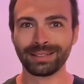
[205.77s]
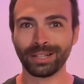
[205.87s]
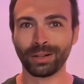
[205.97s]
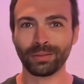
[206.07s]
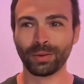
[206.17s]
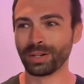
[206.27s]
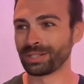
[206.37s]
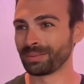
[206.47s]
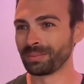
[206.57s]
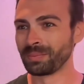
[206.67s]
of
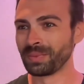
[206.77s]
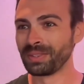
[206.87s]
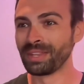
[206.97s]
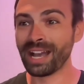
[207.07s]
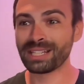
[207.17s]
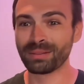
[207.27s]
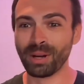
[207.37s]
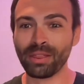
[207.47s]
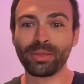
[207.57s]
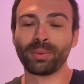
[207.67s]
course, next
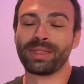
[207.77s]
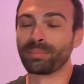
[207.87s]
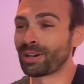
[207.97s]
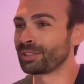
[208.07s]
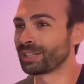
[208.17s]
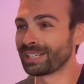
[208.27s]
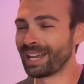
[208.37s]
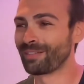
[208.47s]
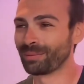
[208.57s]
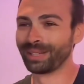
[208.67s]
month when the project
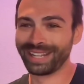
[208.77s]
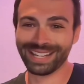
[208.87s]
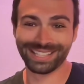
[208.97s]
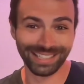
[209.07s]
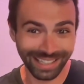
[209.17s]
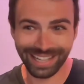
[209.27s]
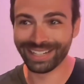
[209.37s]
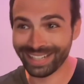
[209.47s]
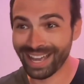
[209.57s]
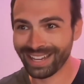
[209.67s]
inevitably gets delayed
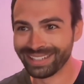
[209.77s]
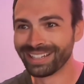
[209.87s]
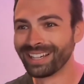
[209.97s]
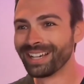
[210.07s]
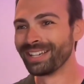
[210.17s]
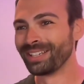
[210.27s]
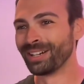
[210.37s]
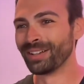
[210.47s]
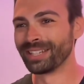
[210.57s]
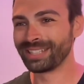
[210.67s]
again, the
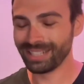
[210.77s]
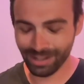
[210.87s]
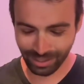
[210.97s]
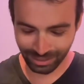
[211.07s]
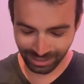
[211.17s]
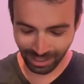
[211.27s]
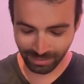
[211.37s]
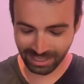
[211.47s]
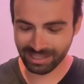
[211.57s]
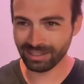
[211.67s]
CEO can just
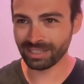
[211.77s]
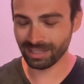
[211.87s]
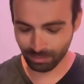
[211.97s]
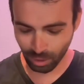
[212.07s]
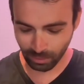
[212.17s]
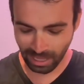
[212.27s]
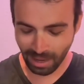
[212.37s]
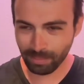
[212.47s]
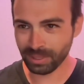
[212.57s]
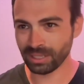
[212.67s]
come in here into the mobile
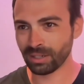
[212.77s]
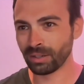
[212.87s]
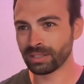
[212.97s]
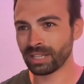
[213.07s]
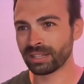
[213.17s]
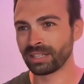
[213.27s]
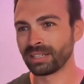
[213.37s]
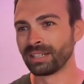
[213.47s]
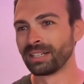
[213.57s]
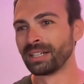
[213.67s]
app and, it's got
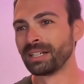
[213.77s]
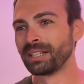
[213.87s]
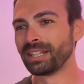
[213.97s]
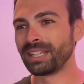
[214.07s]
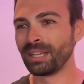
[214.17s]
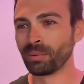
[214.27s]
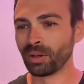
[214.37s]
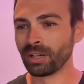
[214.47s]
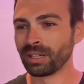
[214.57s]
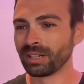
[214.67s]
the
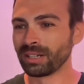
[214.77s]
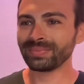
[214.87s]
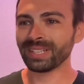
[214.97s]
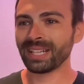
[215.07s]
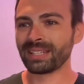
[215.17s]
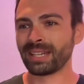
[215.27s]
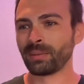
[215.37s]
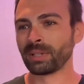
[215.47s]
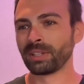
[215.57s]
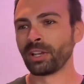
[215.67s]
keyboard and
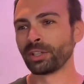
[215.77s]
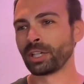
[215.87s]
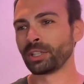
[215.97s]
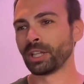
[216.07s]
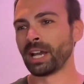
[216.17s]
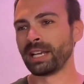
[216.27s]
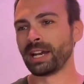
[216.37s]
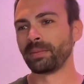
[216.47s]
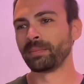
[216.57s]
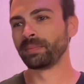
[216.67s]
saying we're launching in July
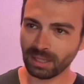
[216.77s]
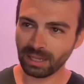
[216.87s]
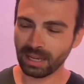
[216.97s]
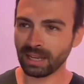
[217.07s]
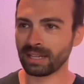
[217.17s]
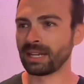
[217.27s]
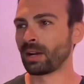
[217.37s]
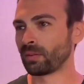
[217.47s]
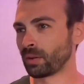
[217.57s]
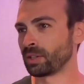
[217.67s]
now. And
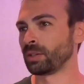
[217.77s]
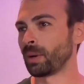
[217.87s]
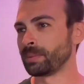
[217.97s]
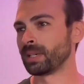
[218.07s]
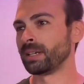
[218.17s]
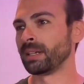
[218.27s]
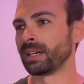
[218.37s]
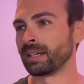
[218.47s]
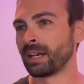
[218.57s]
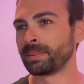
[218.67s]
now, of course, the website
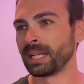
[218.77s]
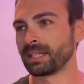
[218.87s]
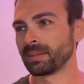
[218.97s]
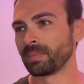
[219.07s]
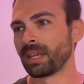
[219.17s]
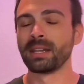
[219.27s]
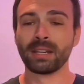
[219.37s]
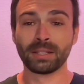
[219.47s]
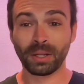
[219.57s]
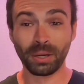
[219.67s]
updates.
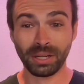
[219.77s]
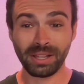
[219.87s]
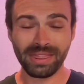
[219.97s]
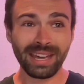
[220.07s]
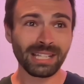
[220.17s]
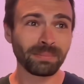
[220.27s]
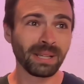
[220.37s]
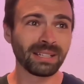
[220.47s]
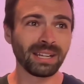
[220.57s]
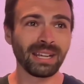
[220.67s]
So that has
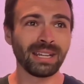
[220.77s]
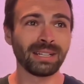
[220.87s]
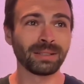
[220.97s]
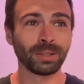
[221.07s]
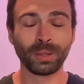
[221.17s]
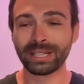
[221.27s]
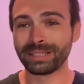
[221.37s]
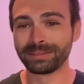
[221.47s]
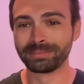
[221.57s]
been a quick